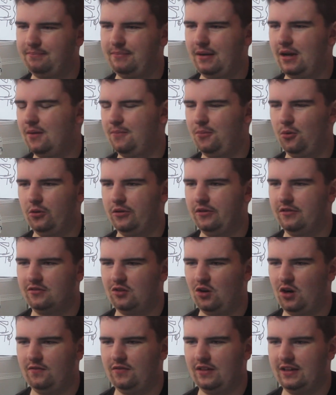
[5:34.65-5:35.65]
bare bones
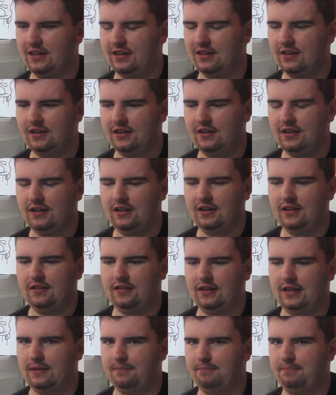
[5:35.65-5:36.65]
sort of like
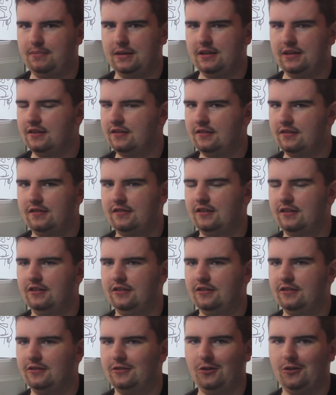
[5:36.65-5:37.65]
beats
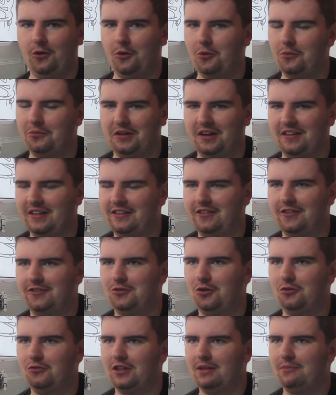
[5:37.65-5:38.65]
and all of that. Like there's
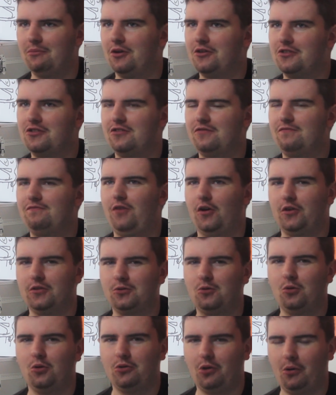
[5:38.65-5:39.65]
not really much
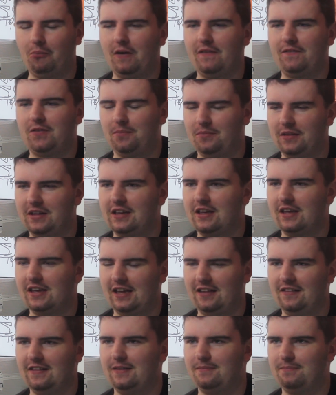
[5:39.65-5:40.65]
fun going on with them. Like you can
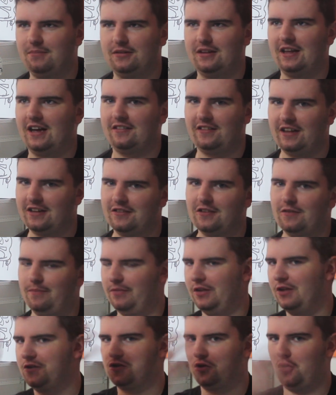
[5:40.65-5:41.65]
kind of like predict like
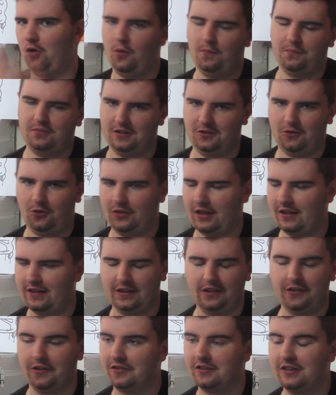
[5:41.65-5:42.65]
the drops and all that.
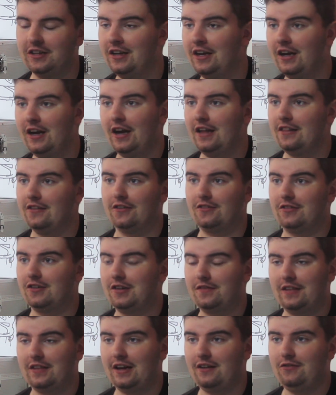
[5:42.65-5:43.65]
Like there's
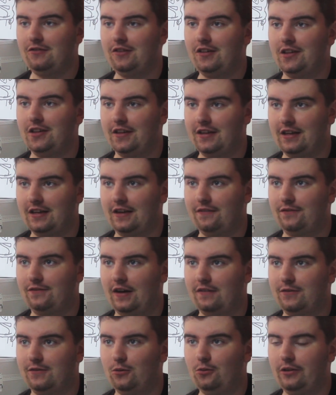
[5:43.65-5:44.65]
none of that really. Like
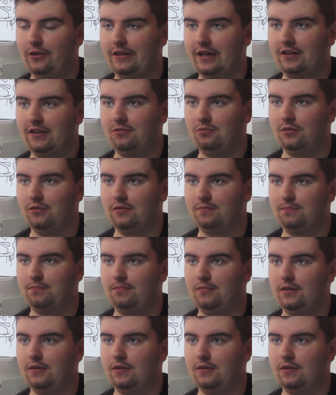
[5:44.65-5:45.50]
I feel like this was